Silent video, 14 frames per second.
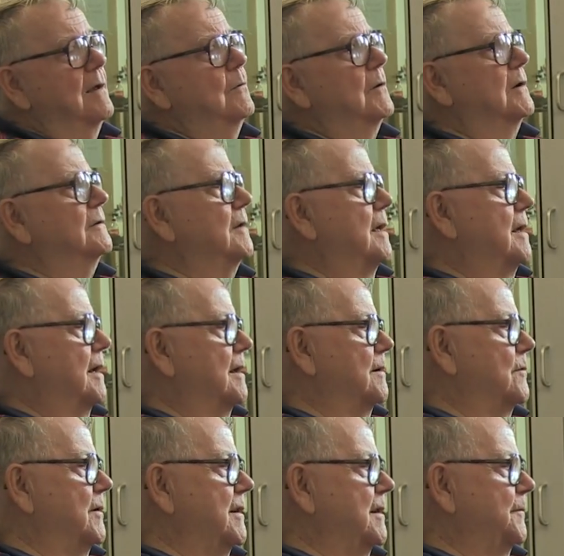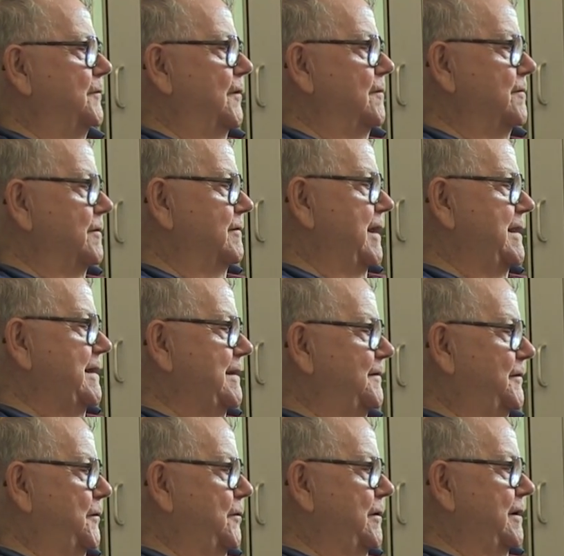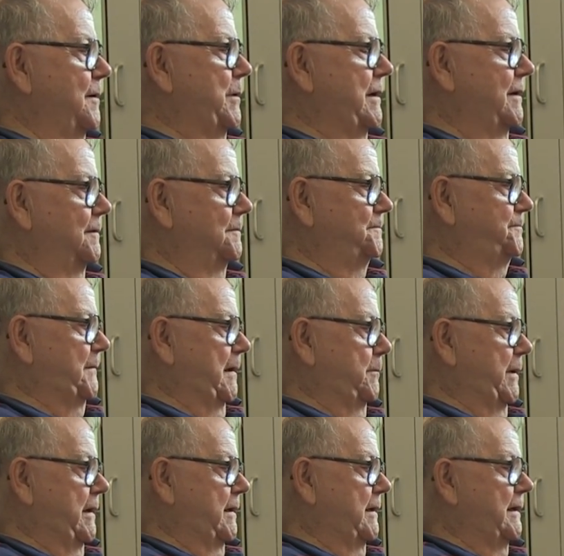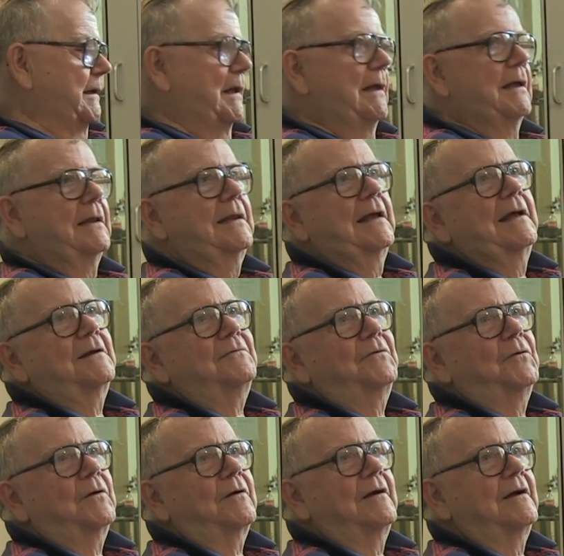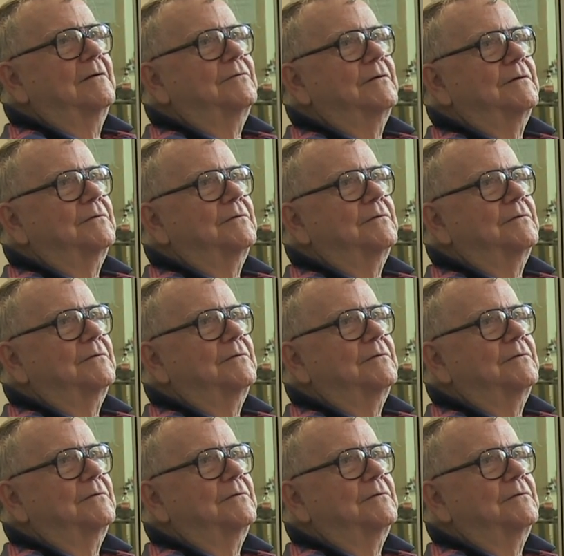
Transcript: Yeah, he was. When the Observer ran that story about it, they had a photograph